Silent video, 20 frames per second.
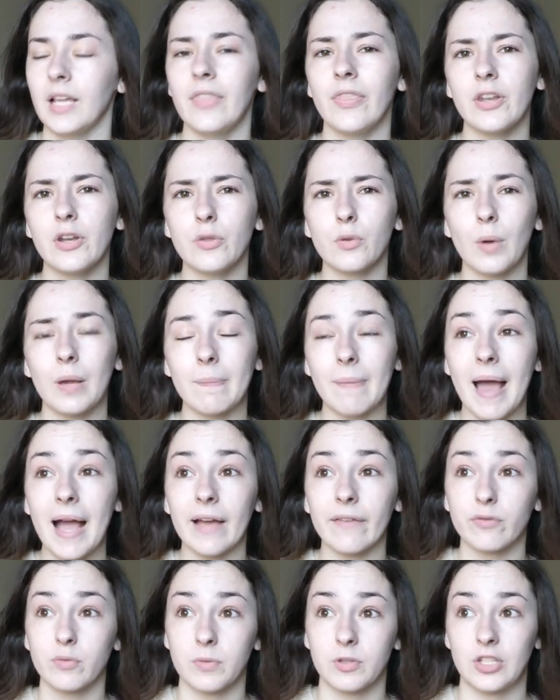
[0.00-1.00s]
and then on the way
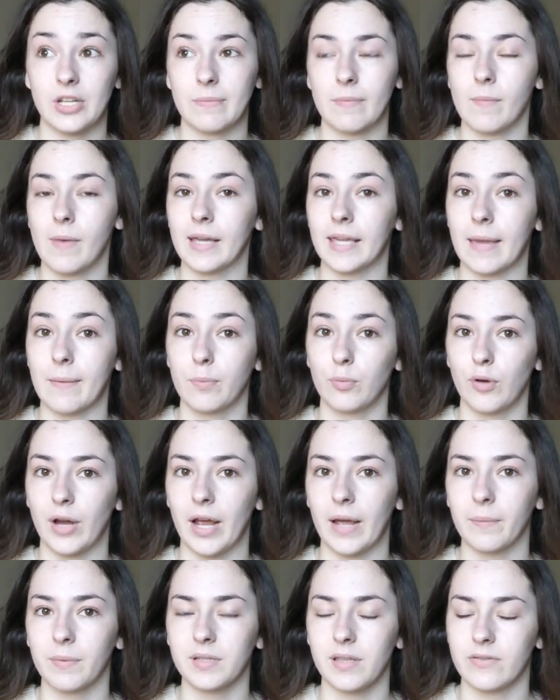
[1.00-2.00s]
back from the gym I might get
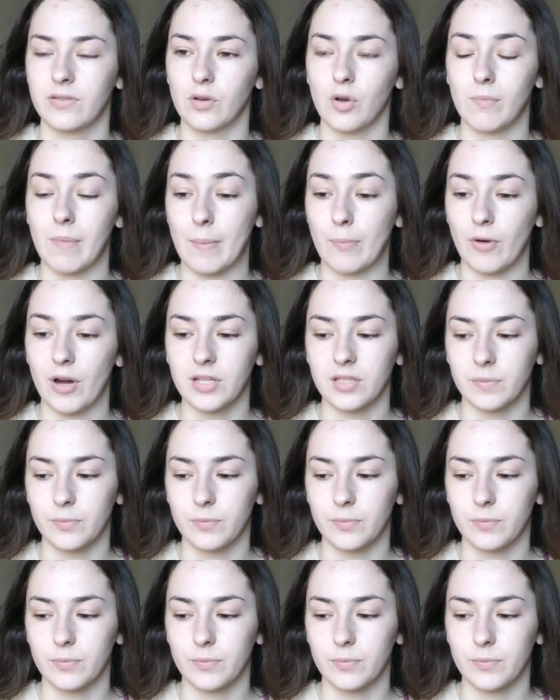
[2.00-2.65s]
prep because I still got my prep